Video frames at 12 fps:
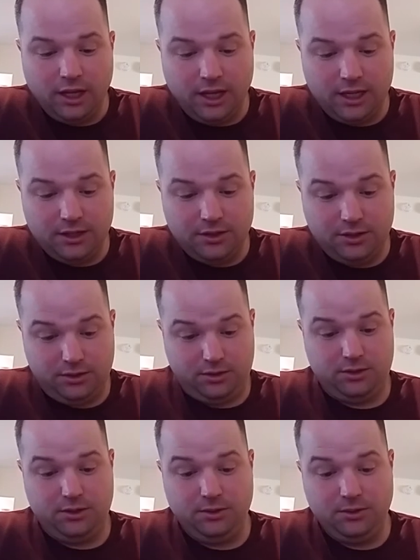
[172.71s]
and
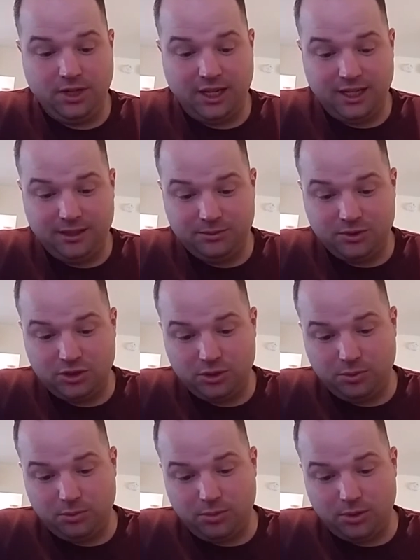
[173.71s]
2-time
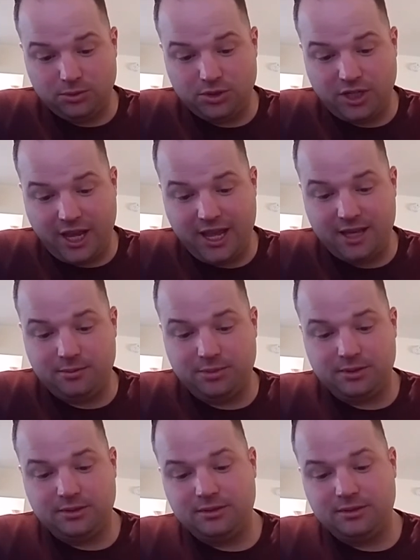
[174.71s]
Super Bowl champ